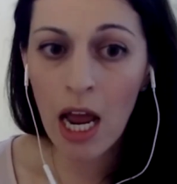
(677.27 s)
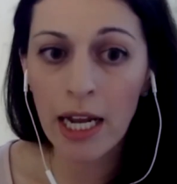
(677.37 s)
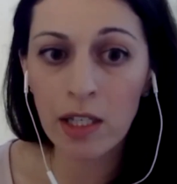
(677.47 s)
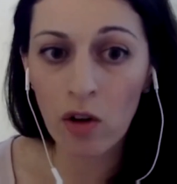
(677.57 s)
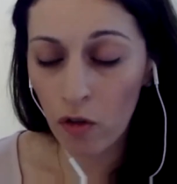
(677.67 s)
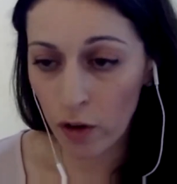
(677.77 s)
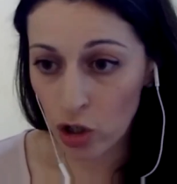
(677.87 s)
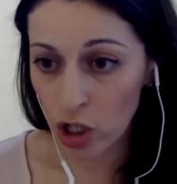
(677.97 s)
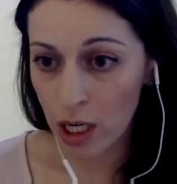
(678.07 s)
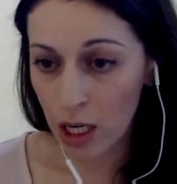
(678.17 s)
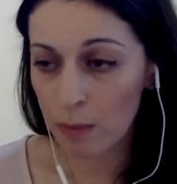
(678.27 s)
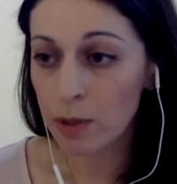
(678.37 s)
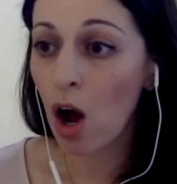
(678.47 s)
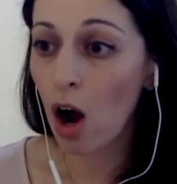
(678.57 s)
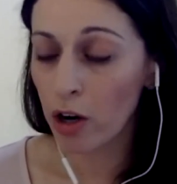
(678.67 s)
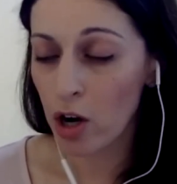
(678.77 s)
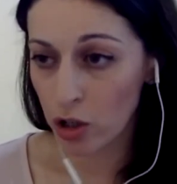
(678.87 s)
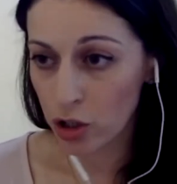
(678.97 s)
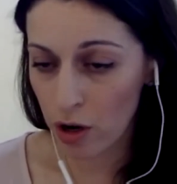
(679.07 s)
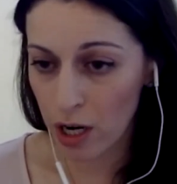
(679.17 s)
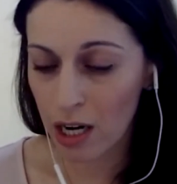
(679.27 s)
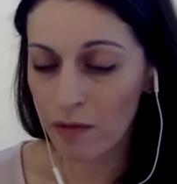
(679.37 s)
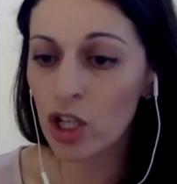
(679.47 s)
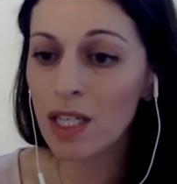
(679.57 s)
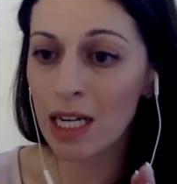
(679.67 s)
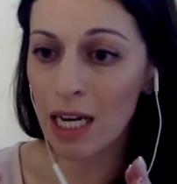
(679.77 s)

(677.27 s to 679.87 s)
And so fill sheet clips are an alternative just to